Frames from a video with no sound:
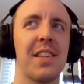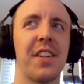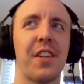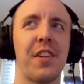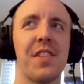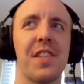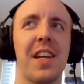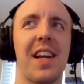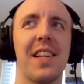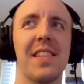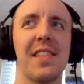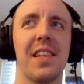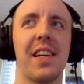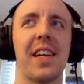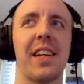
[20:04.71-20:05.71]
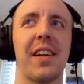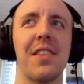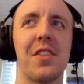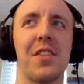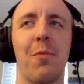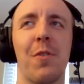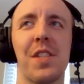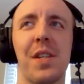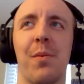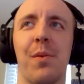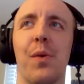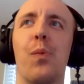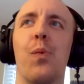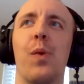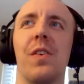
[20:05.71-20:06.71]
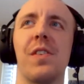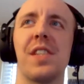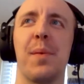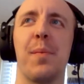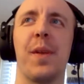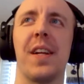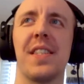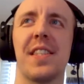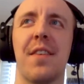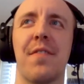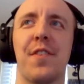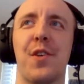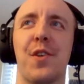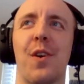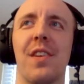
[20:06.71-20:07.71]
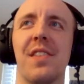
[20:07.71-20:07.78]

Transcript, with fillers: Like you said, has like is almost able to will some of that stuff to her.